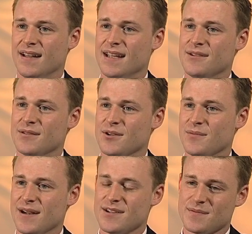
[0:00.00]
Equally, your
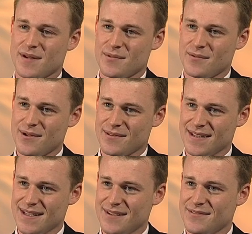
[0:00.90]
parents might be wealthy
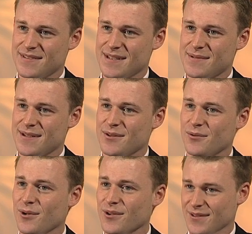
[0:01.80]
enough and they might
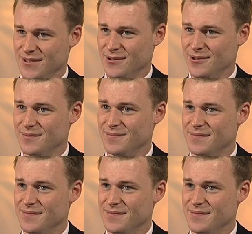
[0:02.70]
not want your